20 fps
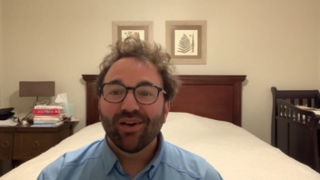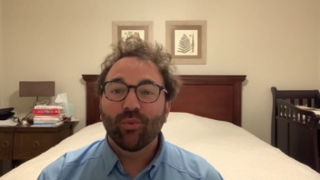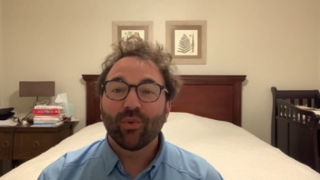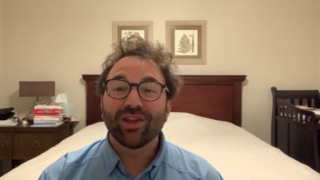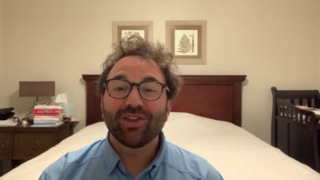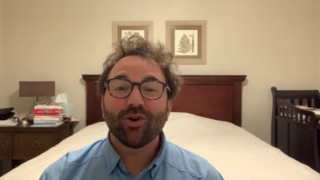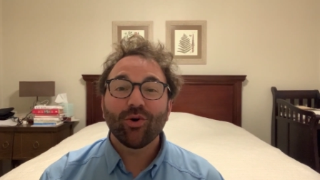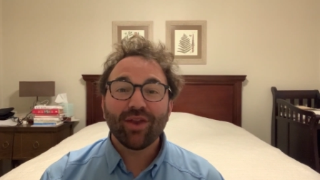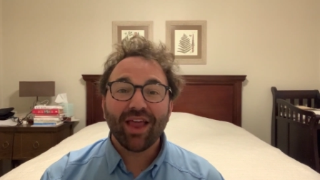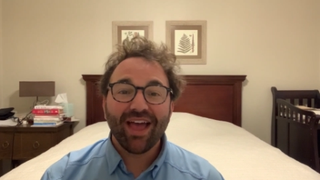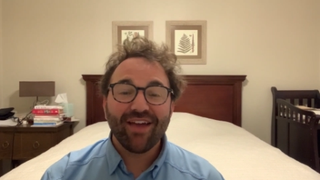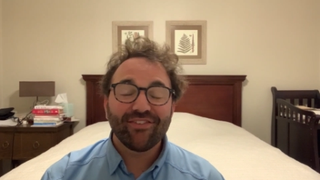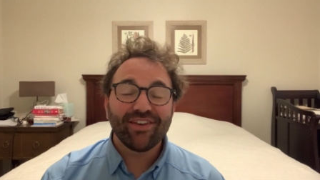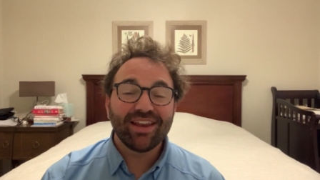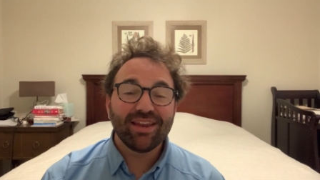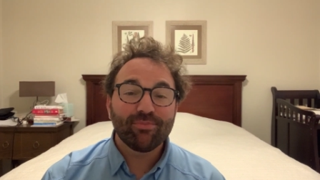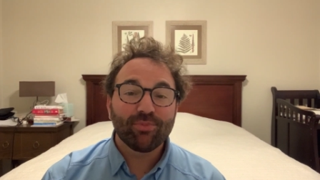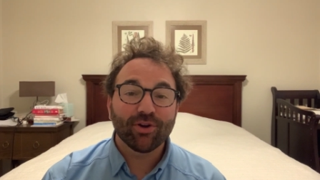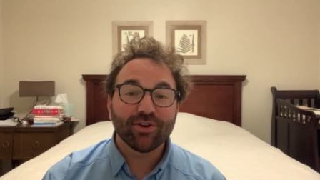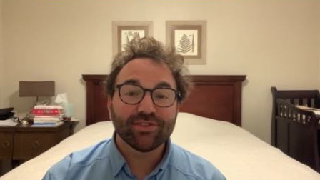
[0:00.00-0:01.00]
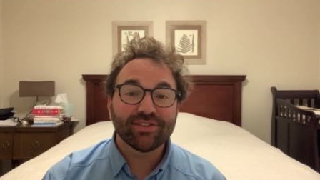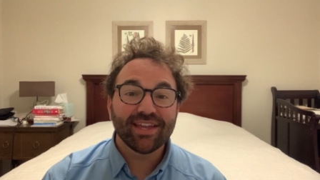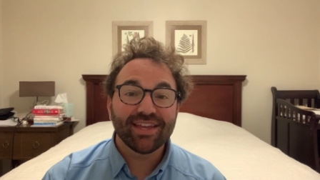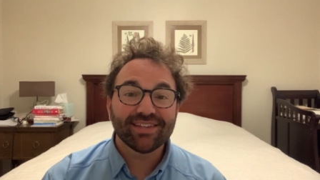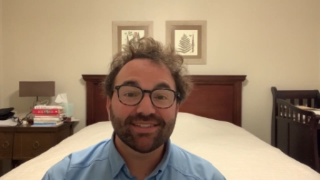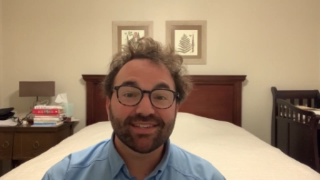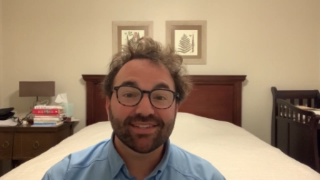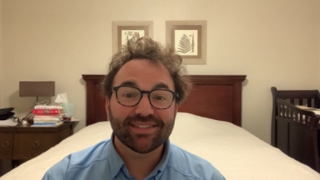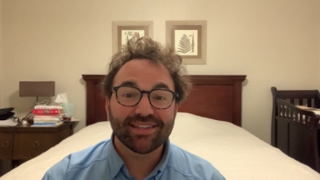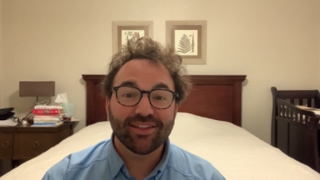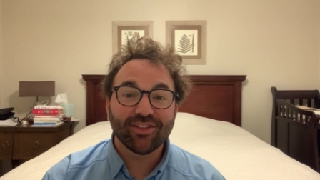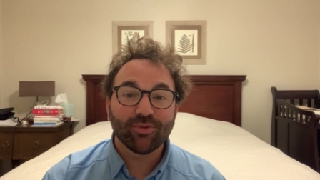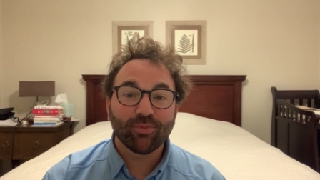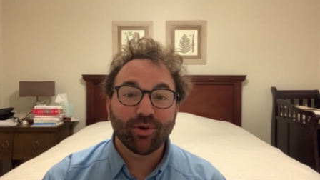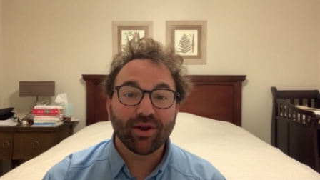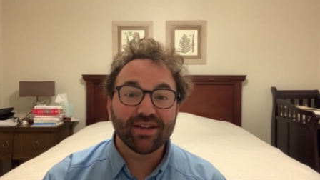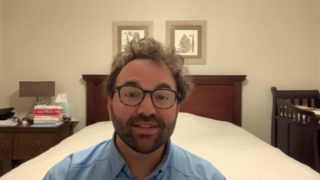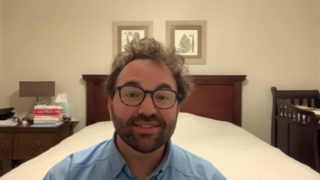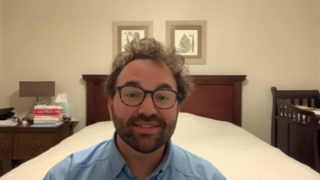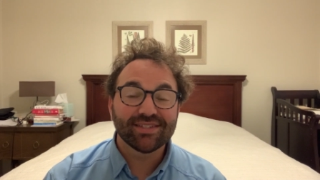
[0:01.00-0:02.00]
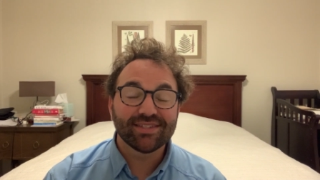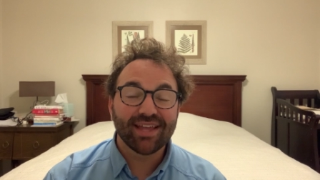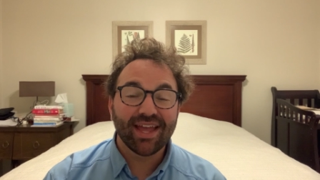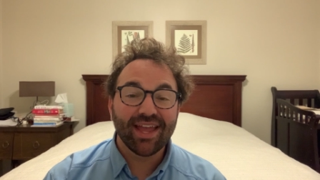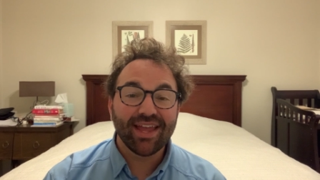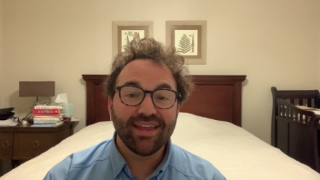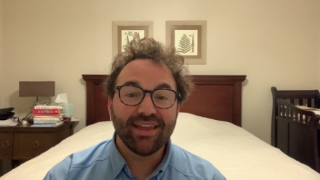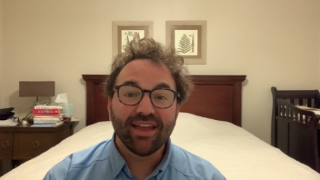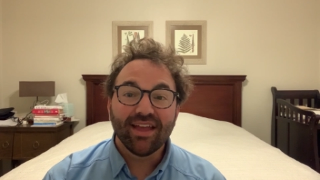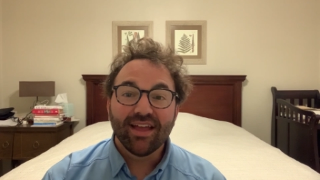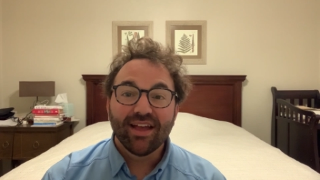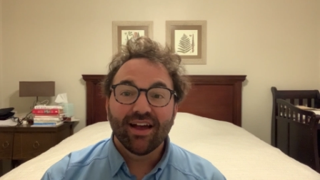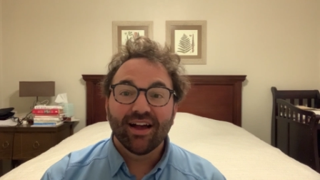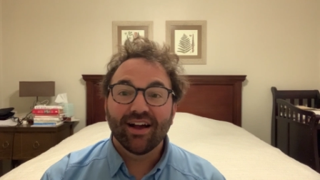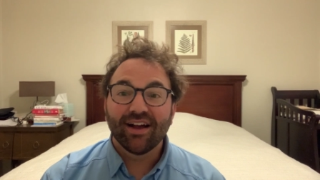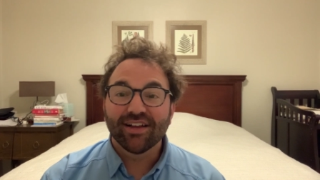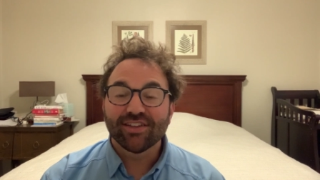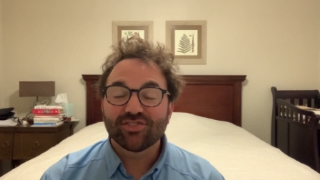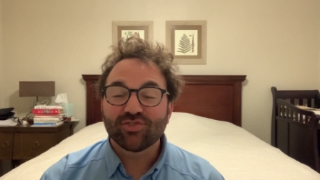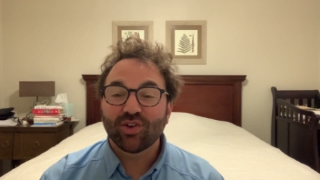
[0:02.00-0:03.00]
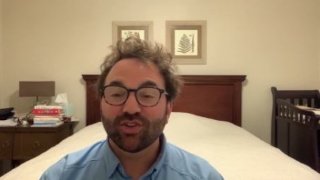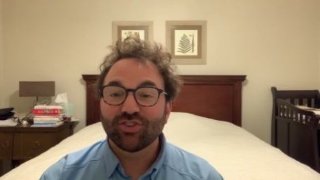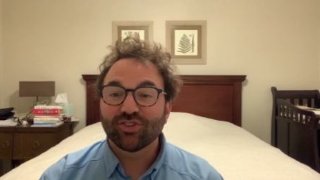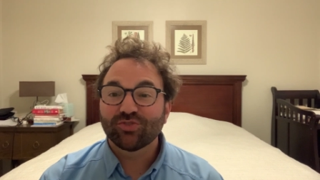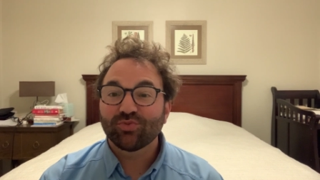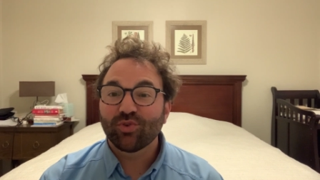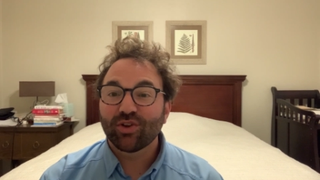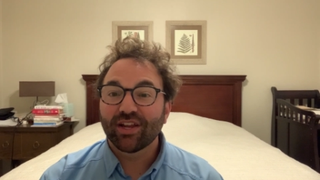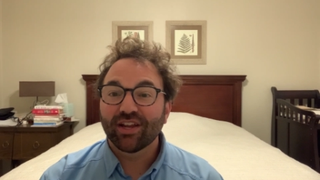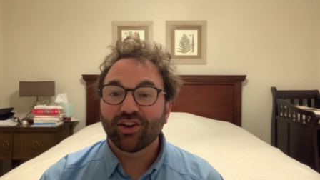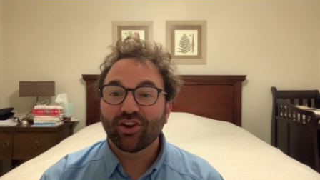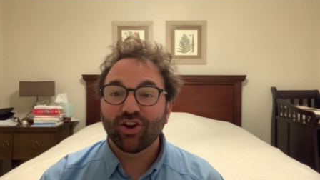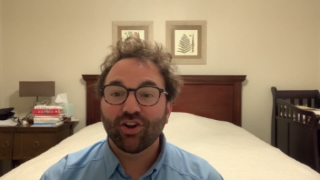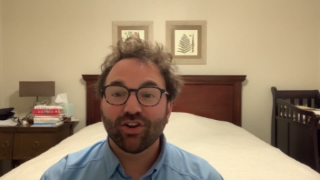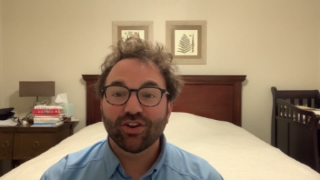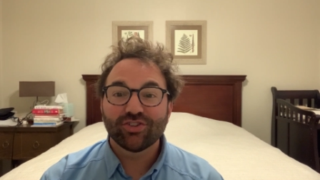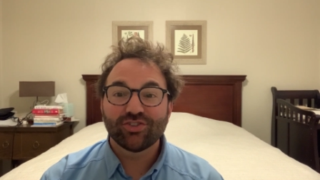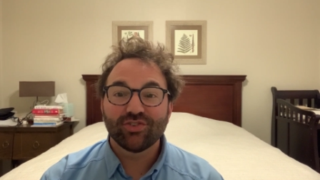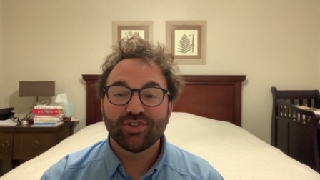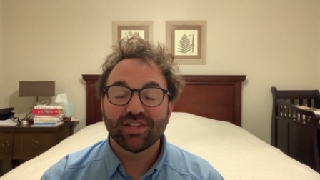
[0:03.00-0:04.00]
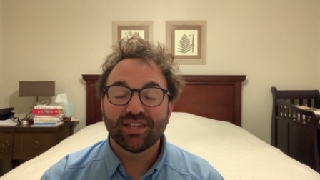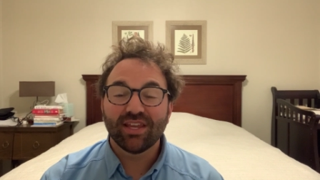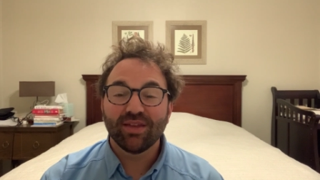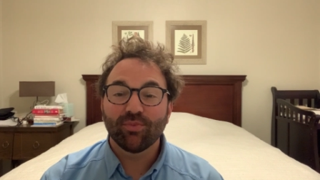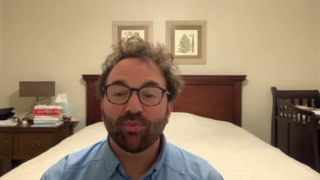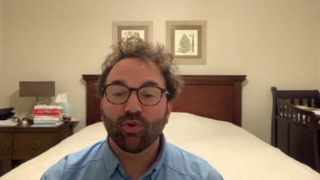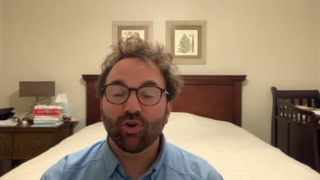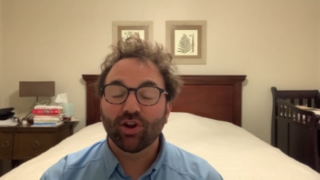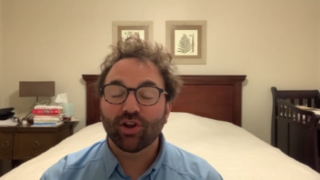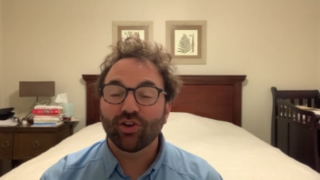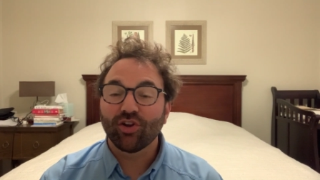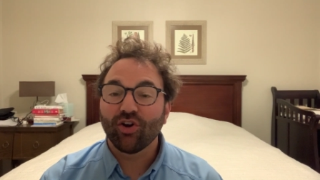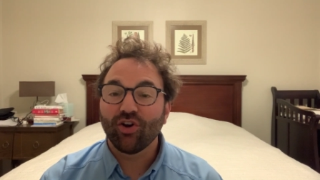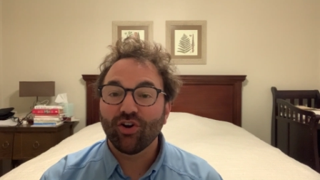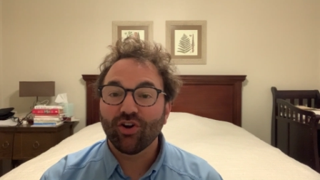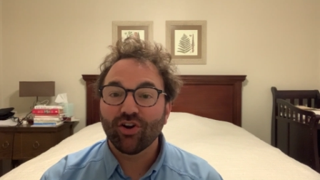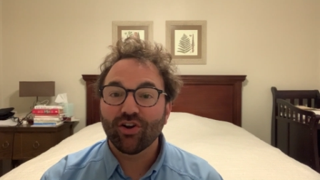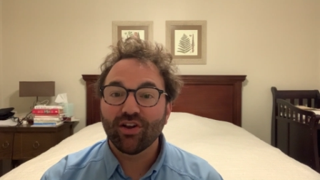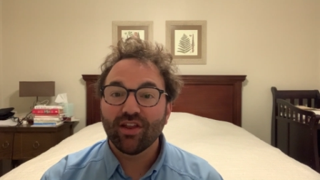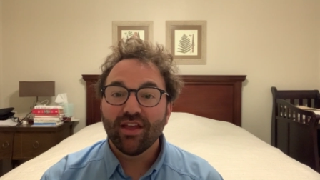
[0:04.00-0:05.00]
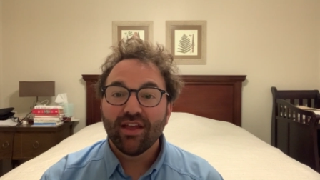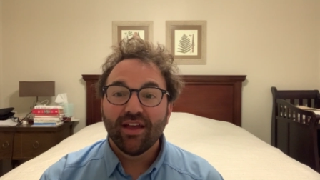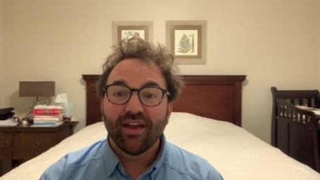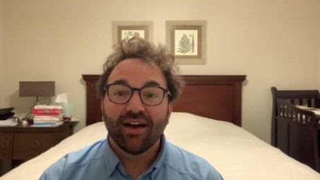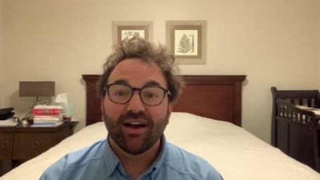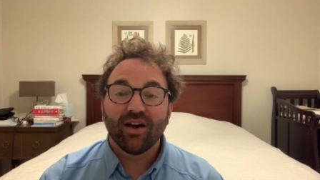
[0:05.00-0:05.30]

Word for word: We don't have any birthdays to celebrate today, uh, so I just want to encourage you to keep working hard.